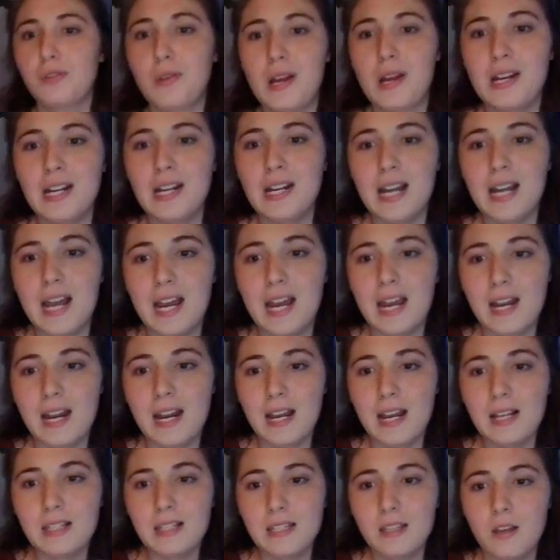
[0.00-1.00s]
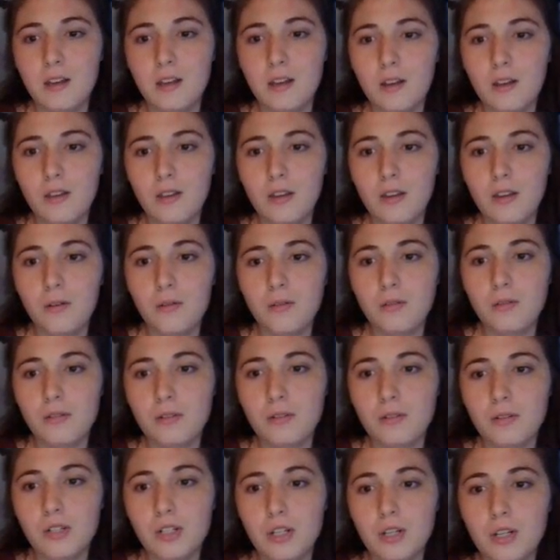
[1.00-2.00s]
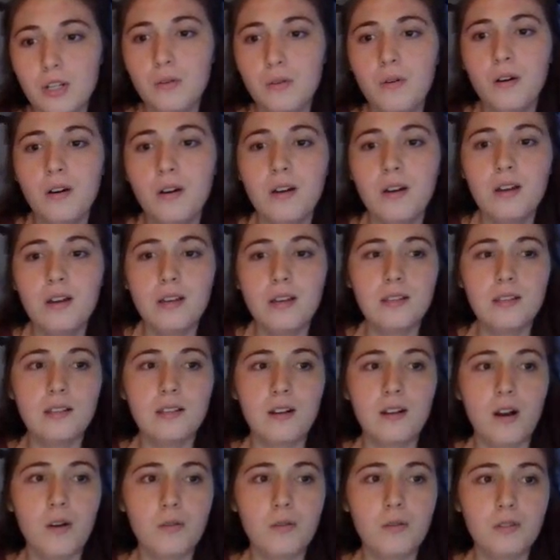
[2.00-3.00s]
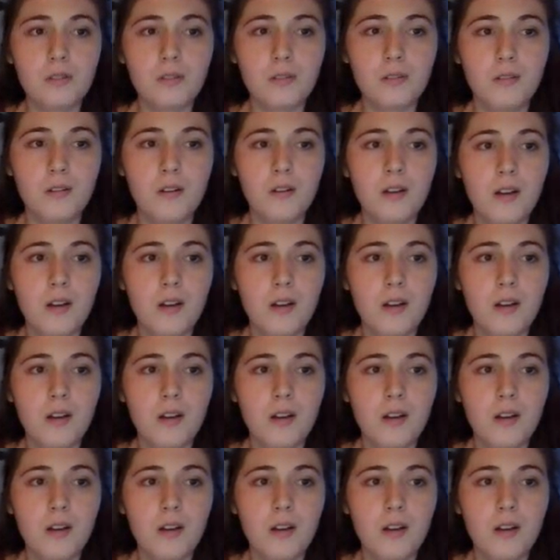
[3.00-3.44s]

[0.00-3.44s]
So I need to annex those 2 zeros.